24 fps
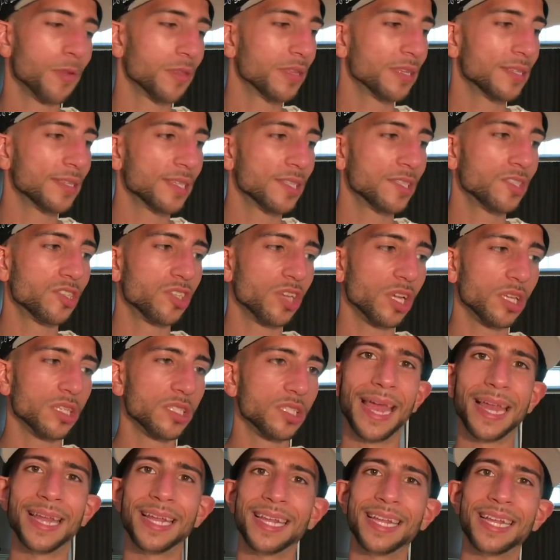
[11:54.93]
this is just
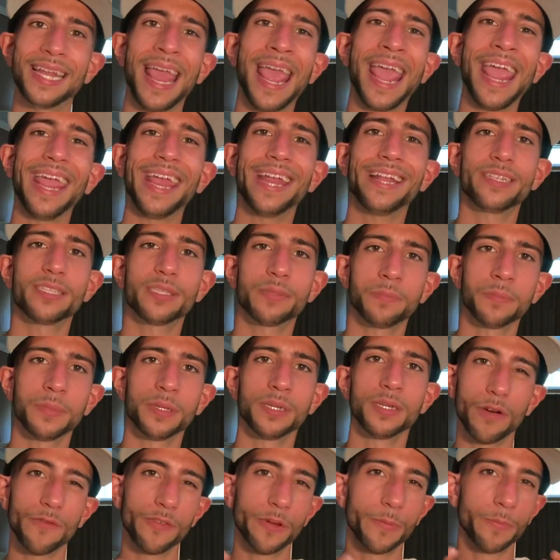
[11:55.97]
an
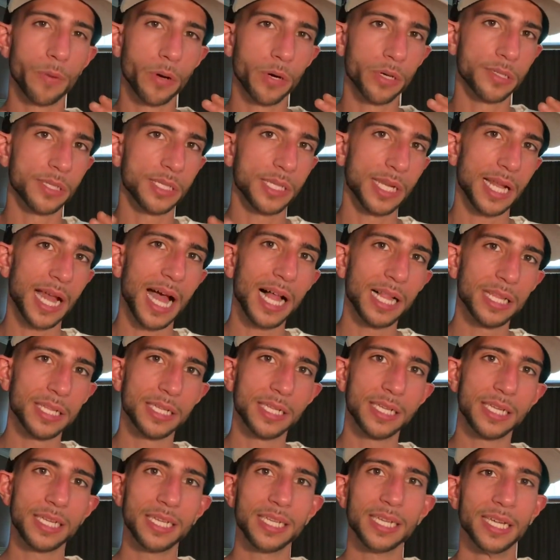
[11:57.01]
enhancement of your
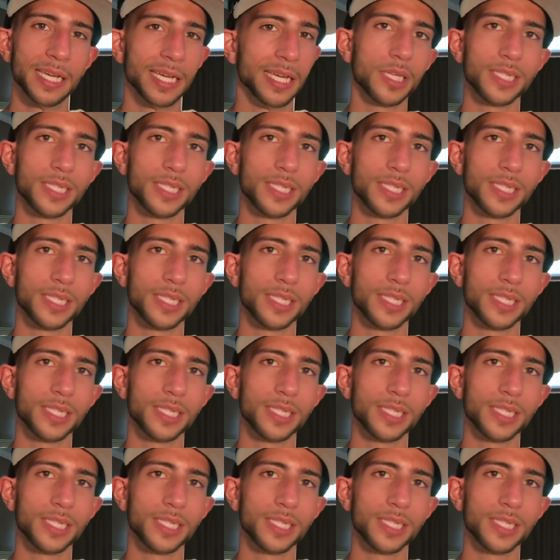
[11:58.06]
personality.